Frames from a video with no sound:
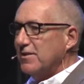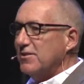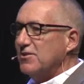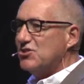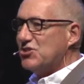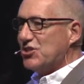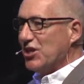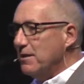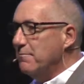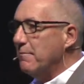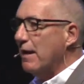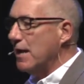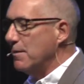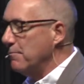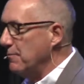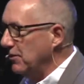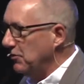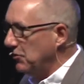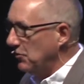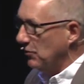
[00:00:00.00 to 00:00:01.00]
She made
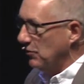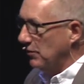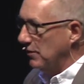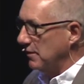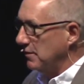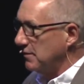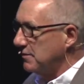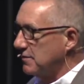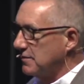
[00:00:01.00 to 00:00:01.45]
me do it.